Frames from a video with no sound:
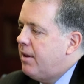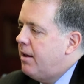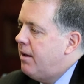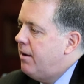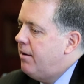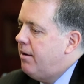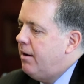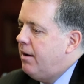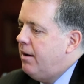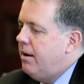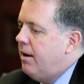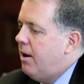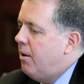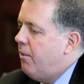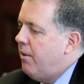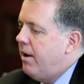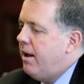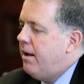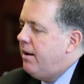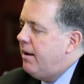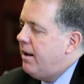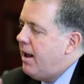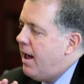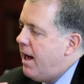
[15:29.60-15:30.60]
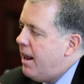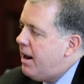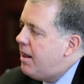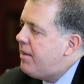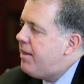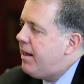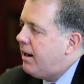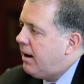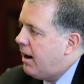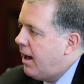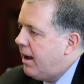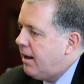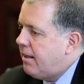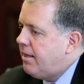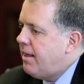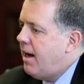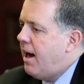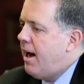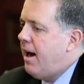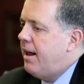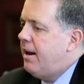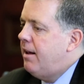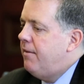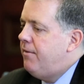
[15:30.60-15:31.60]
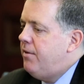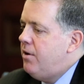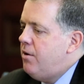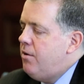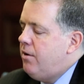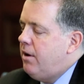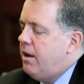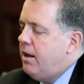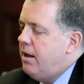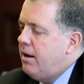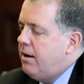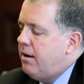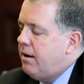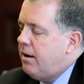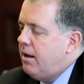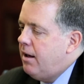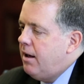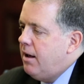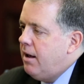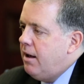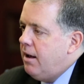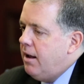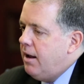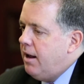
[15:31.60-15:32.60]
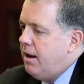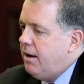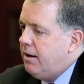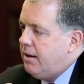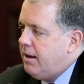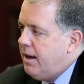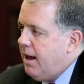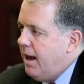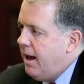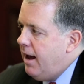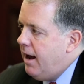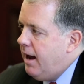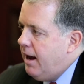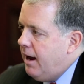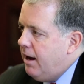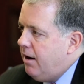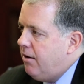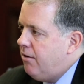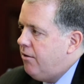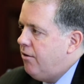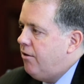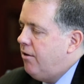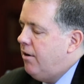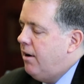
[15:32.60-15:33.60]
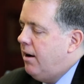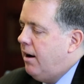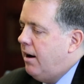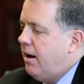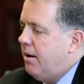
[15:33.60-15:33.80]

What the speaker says: anything like that, if you can engage